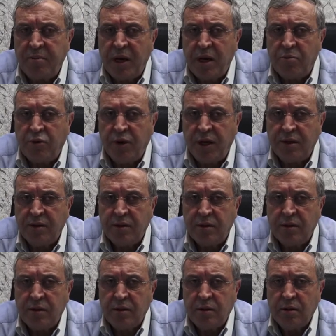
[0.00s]
membranes.
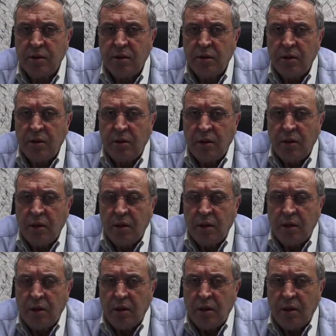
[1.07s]

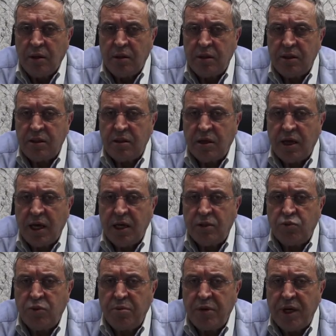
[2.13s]
This is a case
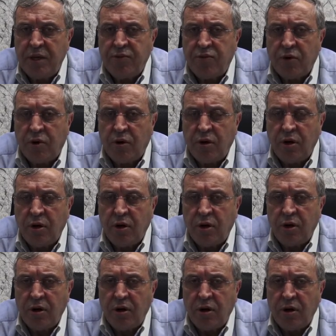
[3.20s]
we made for
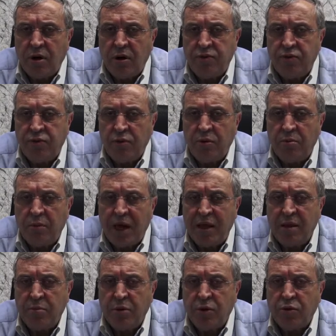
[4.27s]
a full
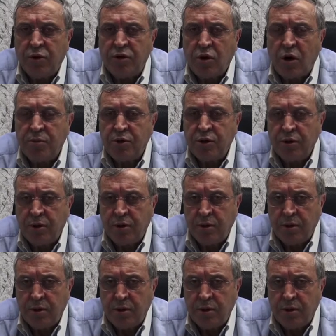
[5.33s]
mandible resorption.